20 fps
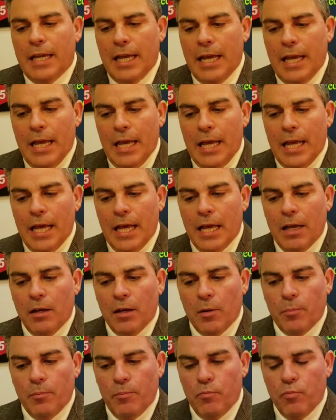eh,
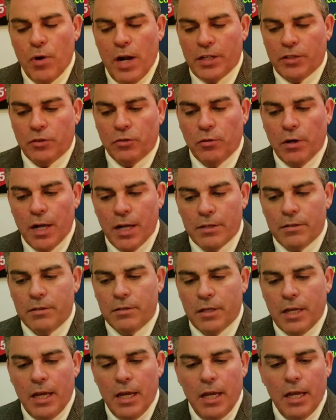uh,
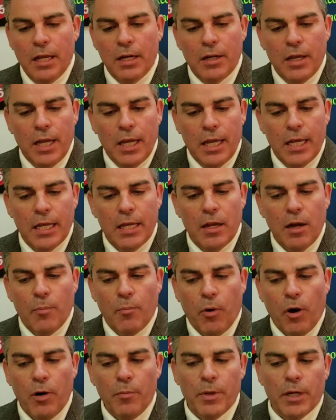restaurants, and a
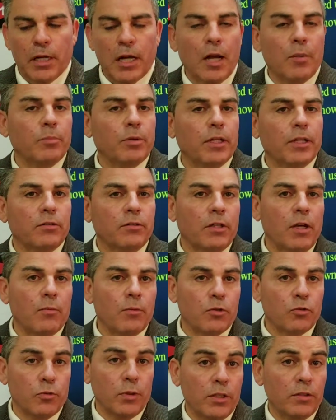apartment complex that
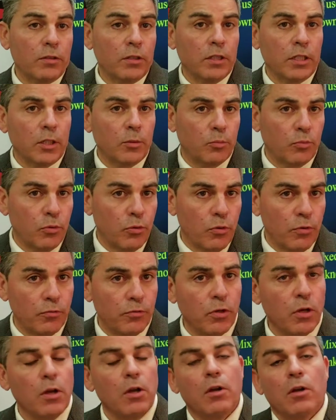was recently approved.